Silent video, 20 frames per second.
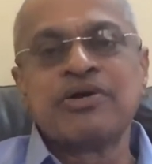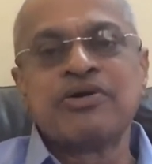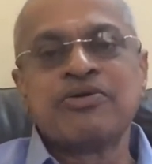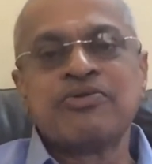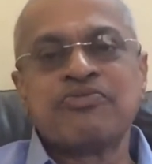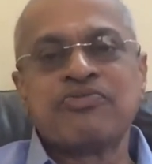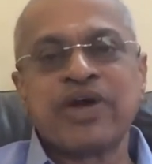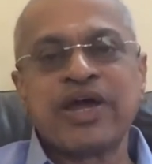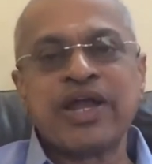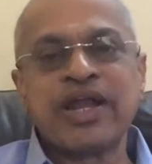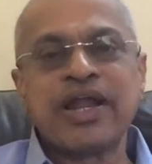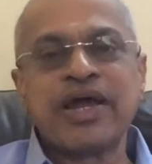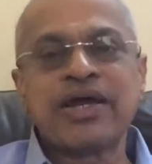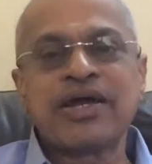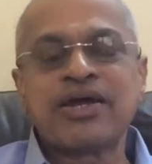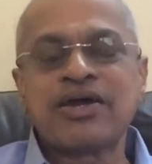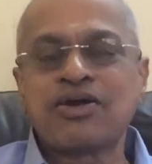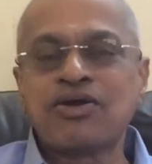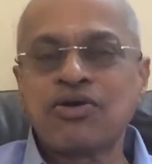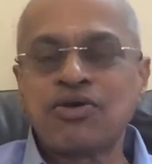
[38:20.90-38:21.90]
lakh
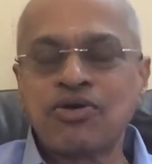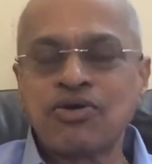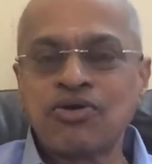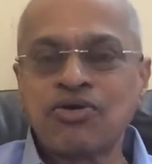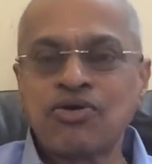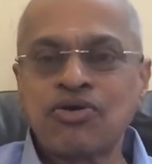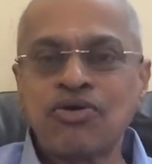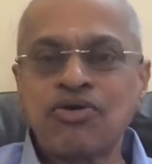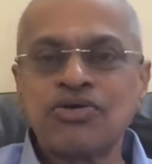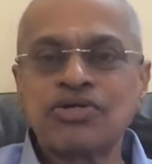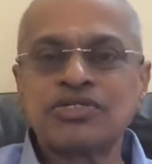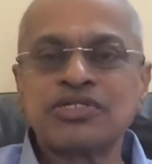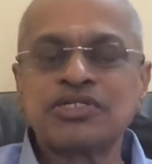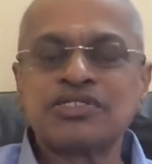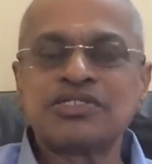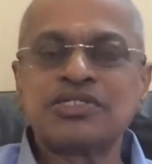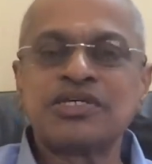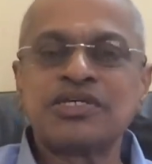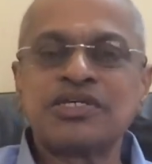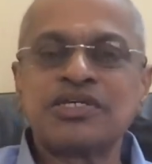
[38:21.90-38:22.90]
crores is
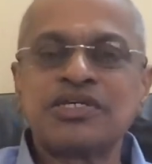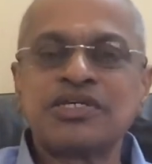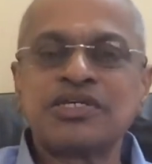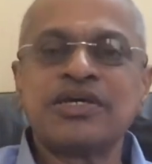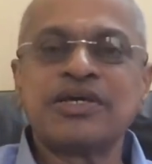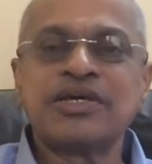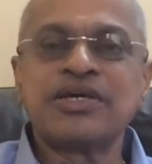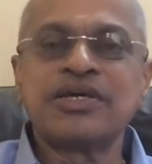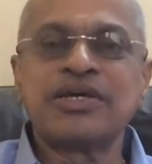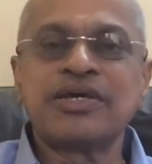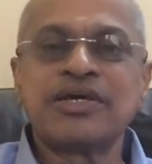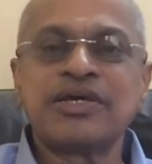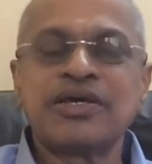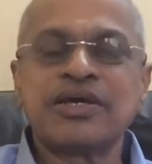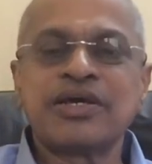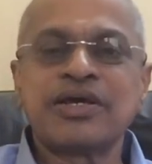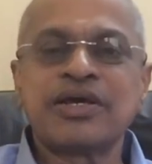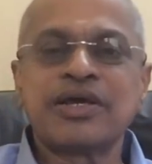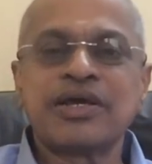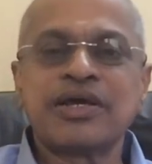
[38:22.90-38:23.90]
the
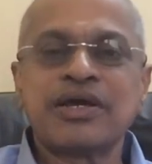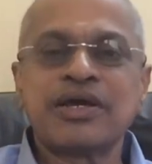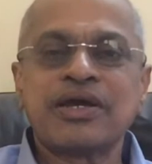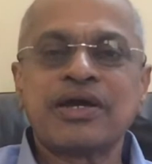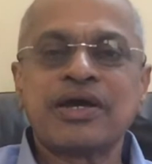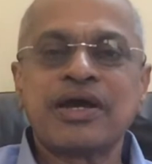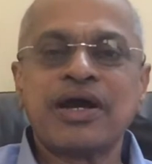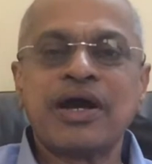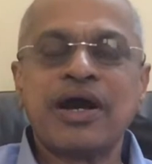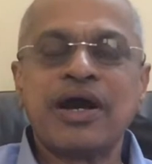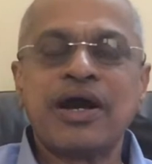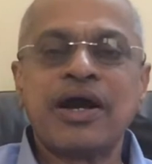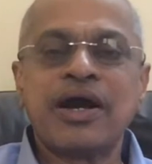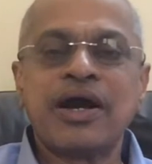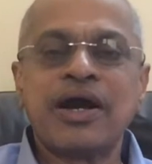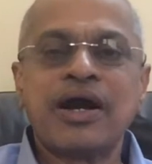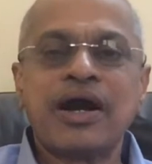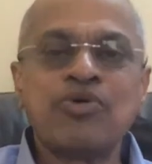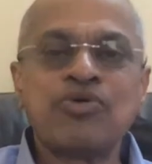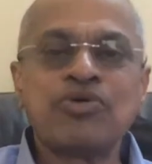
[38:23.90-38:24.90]

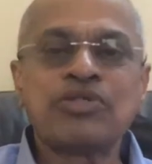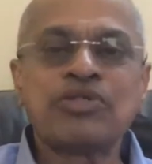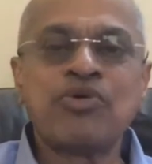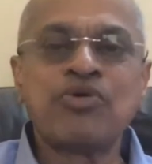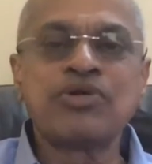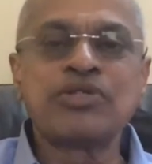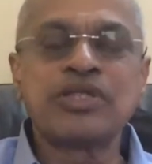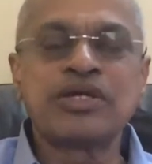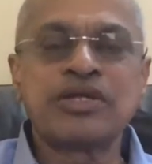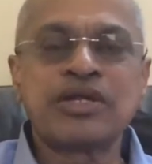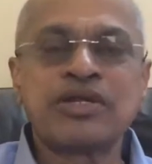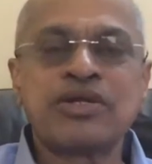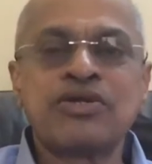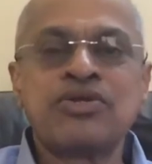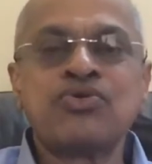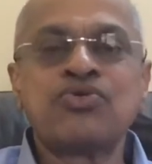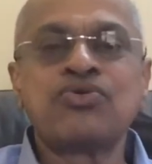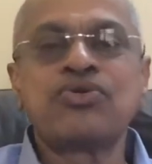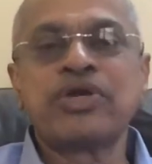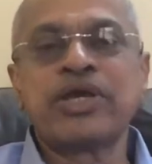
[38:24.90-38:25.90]
amount that are
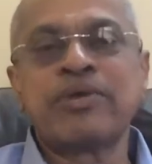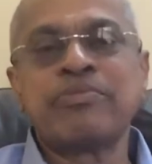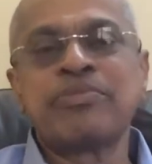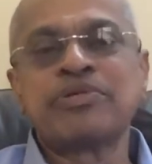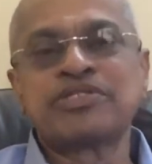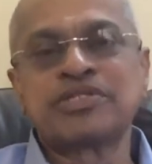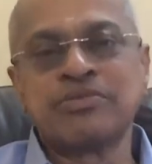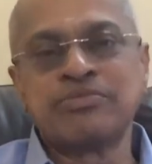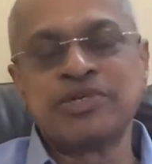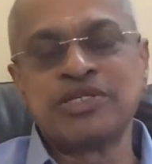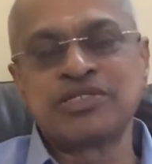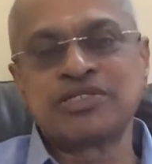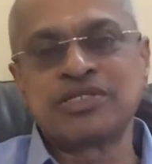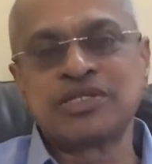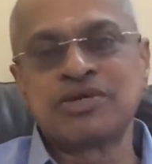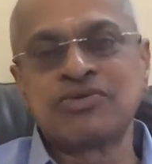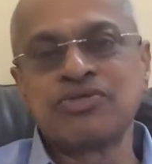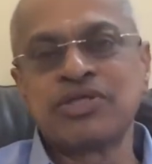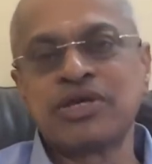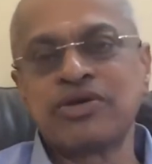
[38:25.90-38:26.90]
due to MSMEs. Now
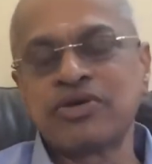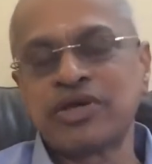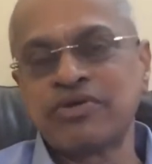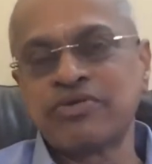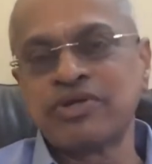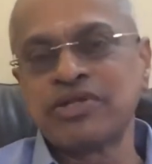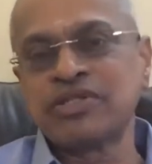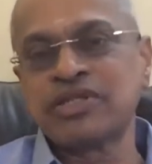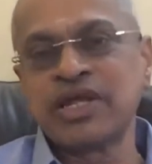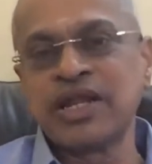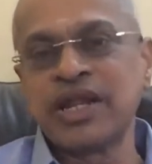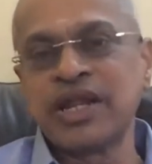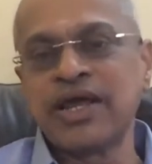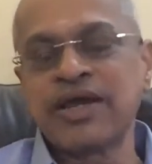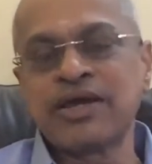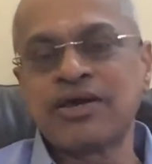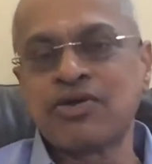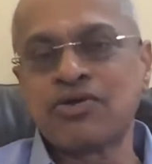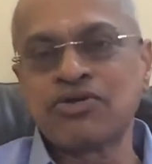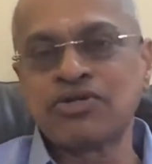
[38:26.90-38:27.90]
they are given 3 lakh
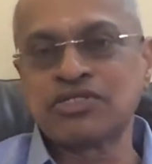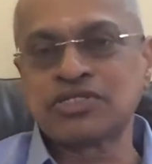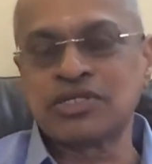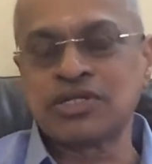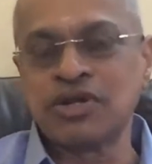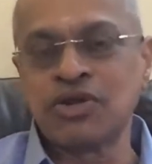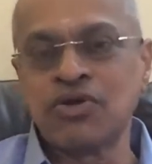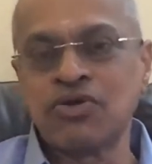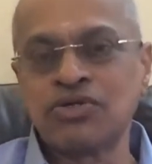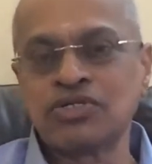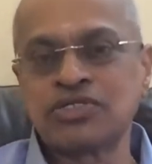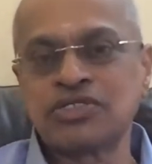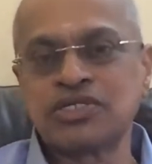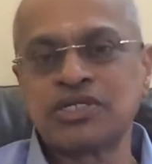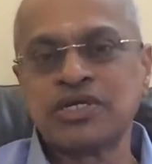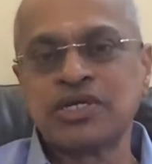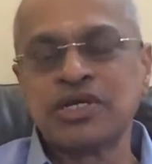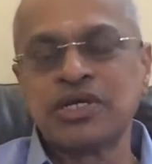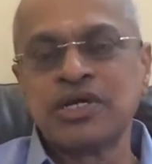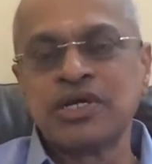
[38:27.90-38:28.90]
crores loans,
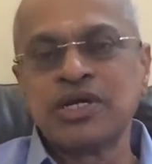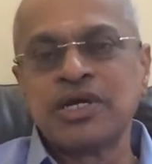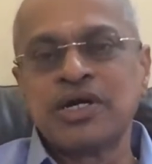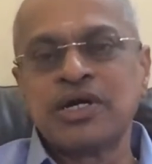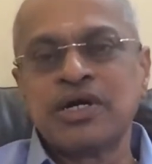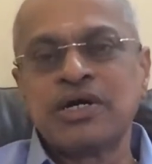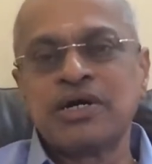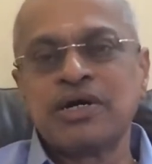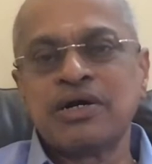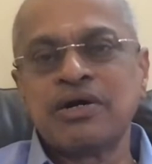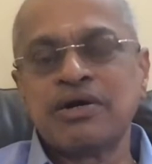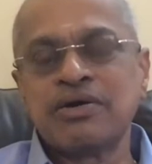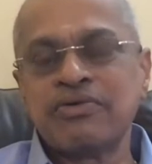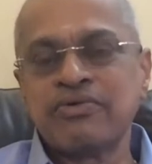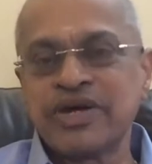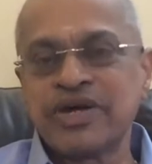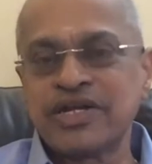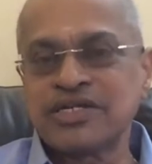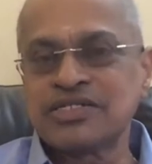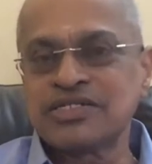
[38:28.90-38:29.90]

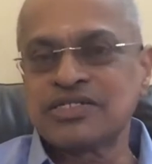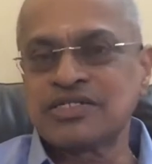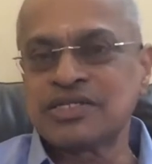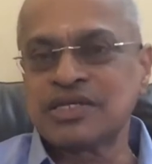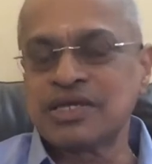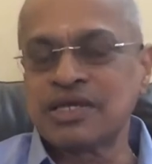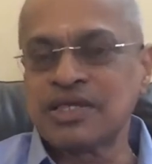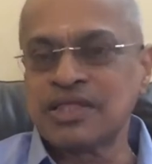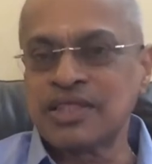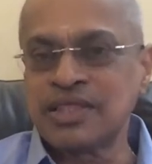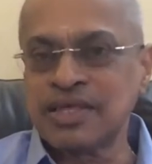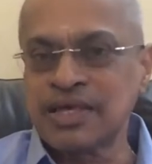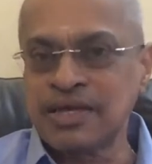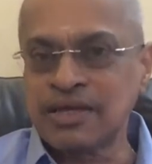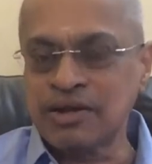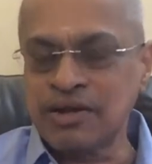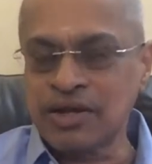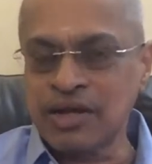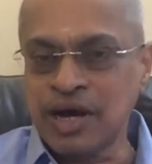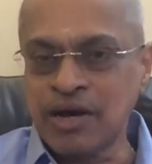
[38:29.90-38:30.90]
whereas the
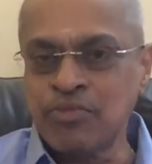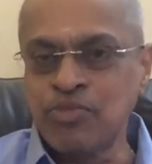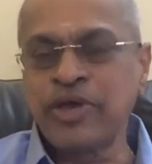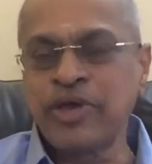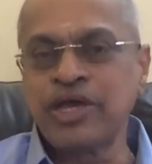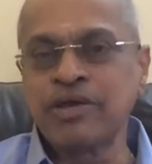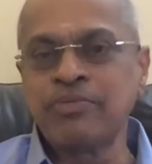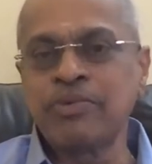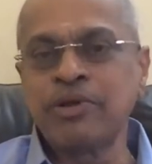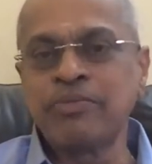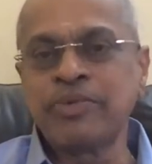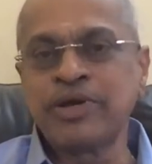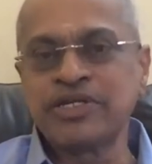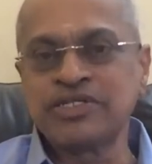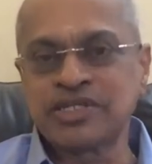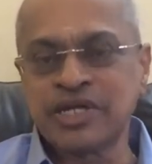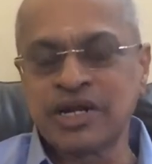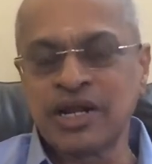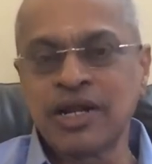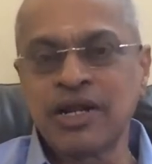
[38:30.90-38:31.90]
amount payable by
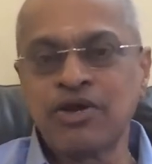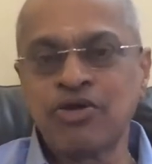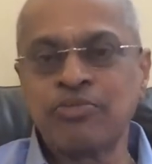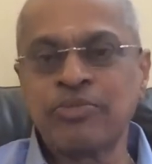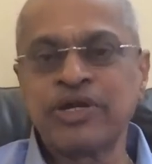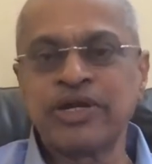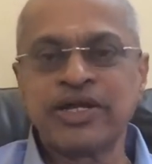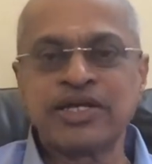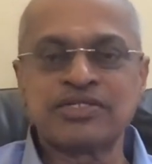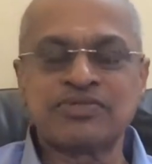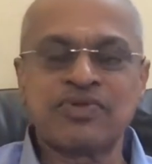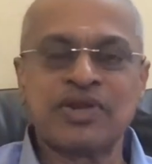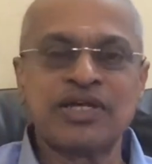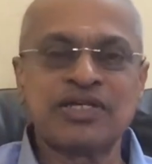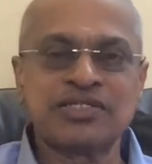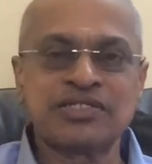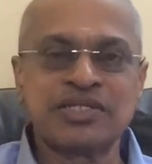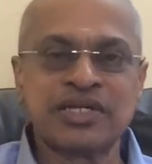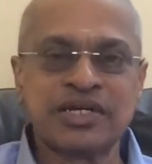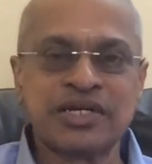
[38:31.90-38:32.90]
central government as well
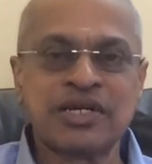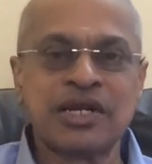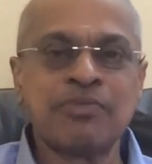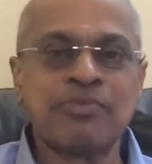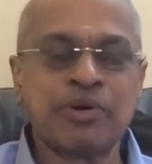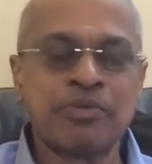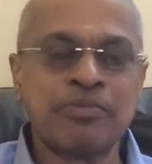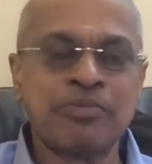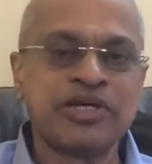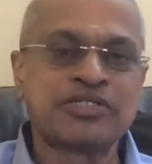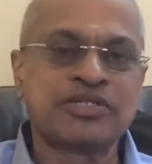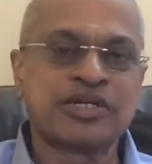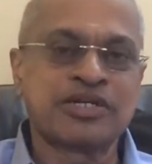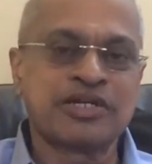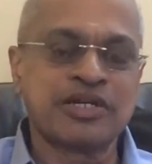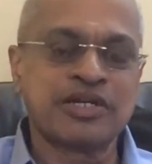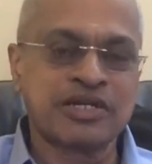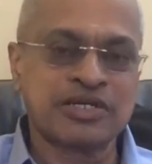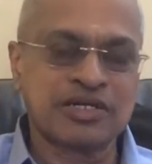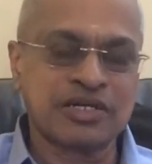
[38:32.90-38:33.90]
as central public
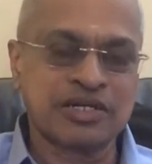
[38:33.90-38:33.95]
sector